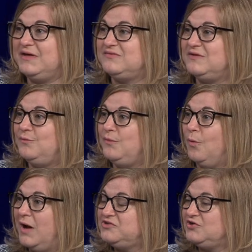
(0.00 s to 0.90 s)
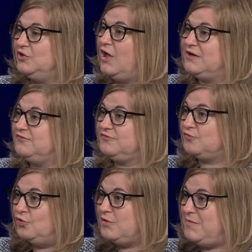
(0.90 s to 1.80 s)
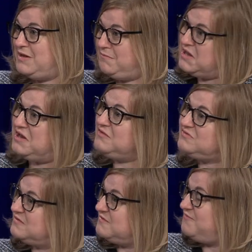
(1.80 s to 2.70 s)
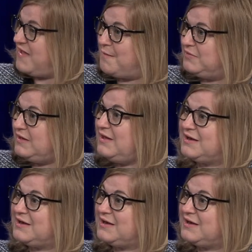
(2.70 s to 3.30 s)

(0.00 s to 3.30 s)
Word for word: is that we watched a lot of school committee meetings as a family,